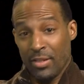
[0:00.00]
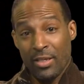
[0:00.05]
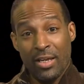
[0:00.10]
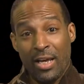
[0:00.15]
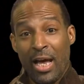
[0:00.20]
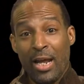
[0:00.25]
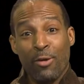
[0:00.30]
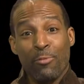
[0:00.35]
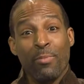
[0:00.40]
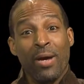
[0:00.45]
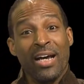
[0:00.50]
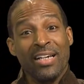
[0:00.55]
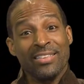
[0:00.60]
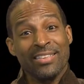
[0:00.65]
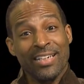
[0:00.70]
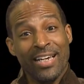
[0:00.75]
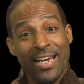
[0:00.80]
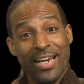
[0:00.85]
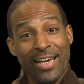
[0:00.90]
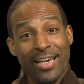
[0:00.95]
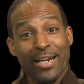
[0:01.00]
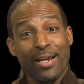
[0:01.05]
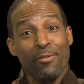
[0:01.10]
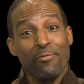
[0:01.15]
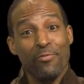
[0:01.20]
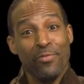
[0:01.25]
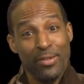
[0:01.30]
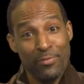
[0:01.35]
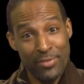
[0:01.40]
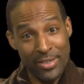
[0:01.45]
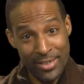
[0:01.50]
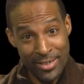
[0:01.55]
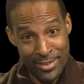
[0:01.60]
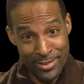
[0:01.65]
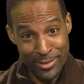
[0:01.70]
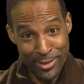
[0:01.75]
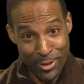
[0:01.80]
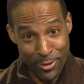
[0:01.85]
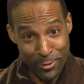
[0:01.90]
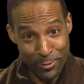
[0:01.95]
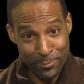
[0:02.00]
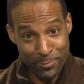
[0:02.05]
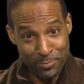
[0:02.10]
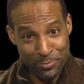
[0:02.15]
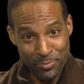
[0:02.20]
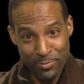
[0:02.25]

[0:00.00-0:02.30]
I don't mind saying it. I'm 50 years old.